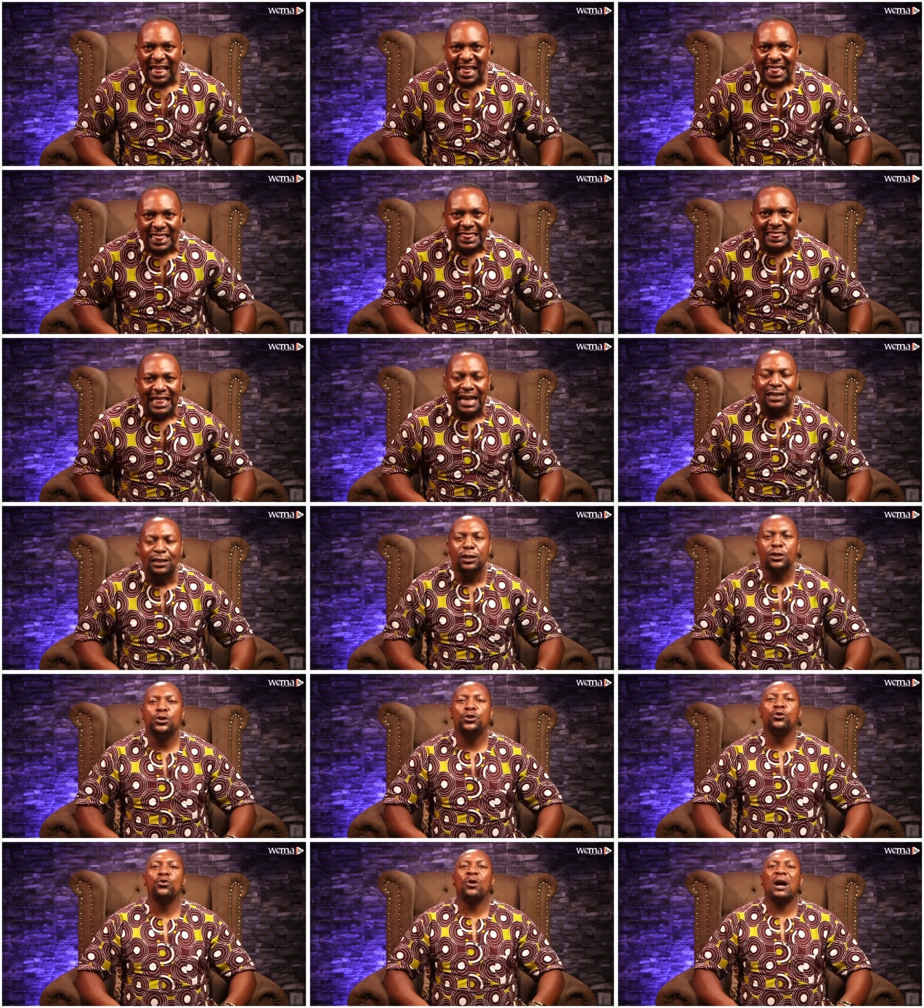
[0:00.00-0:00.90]
that
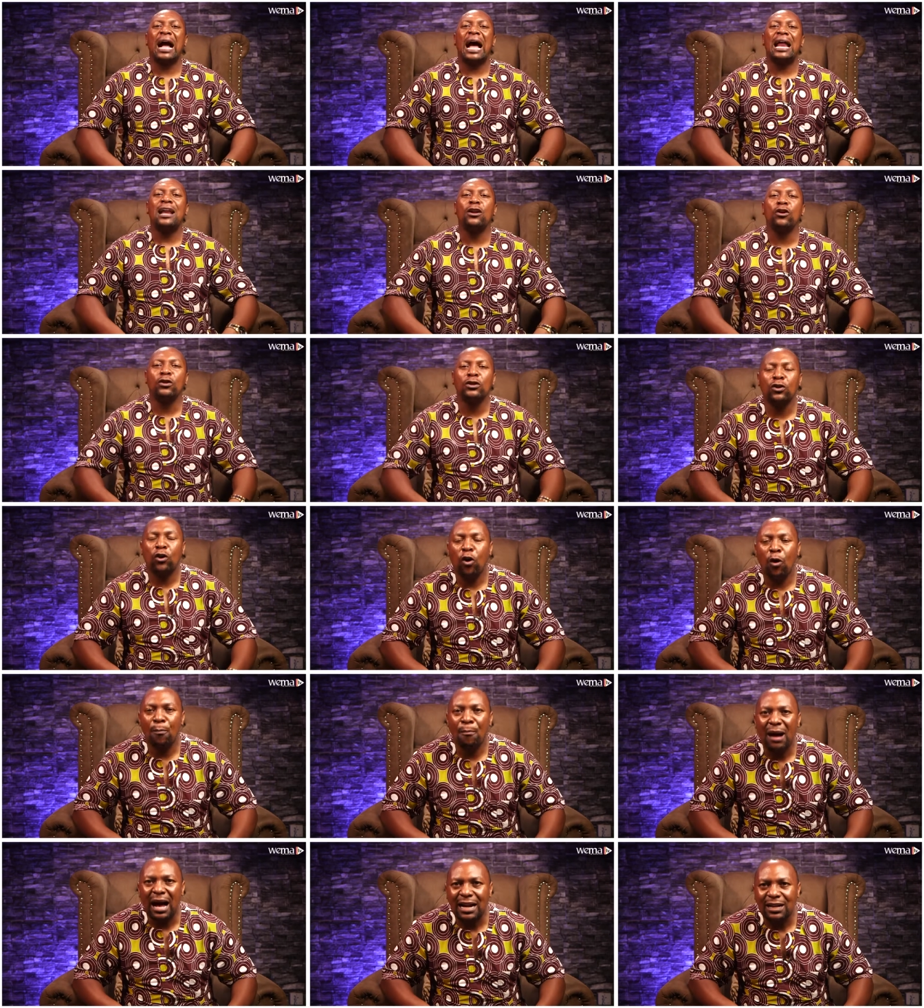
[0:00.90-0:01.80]
you cannot
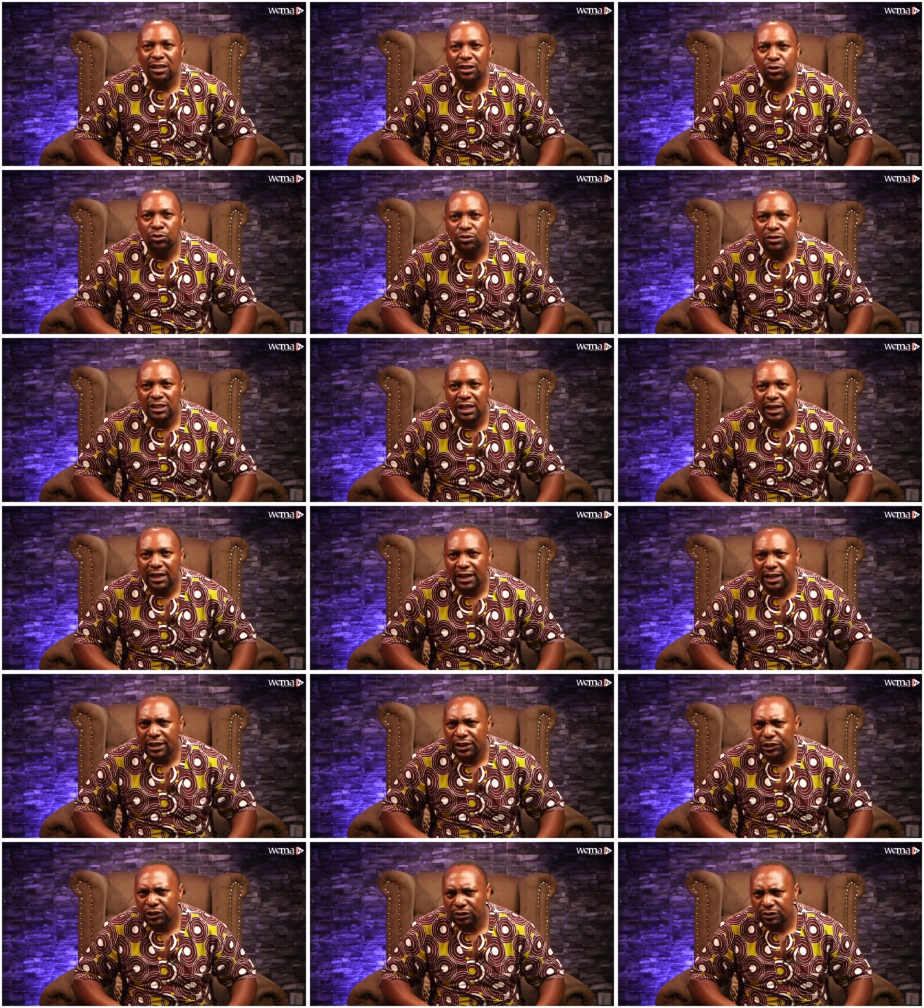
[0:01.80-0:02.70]
command two
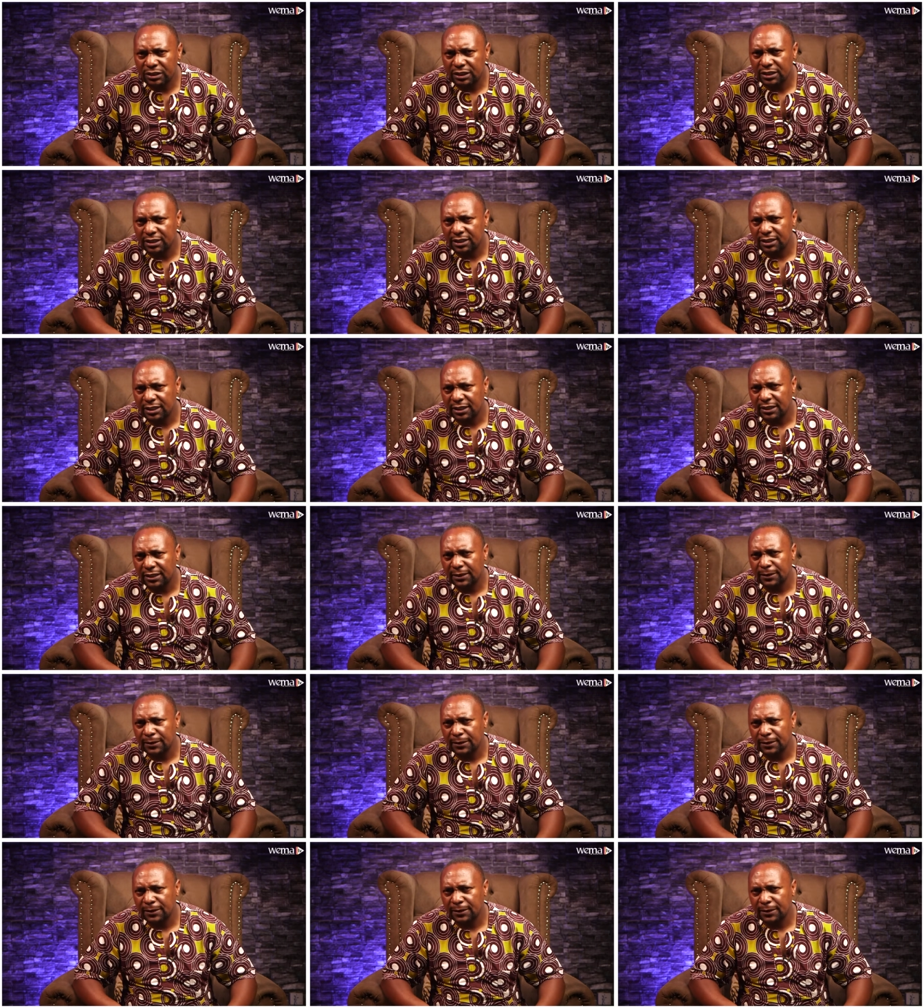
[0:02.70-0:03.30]
generations.